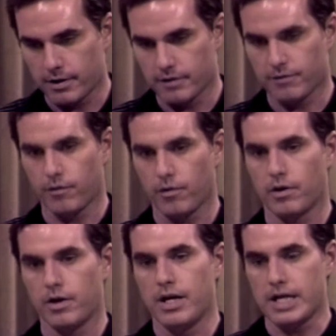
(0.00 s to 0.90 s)
is
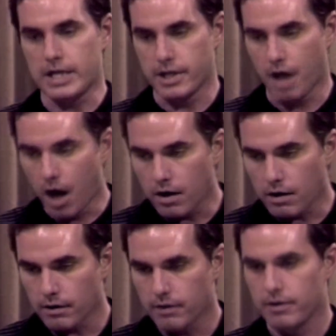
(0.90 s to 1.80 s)
for
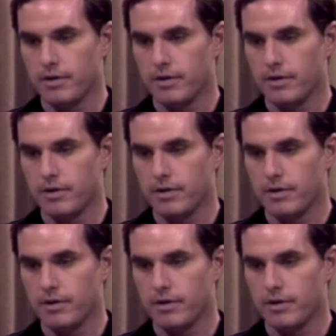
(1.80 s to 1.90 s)
young,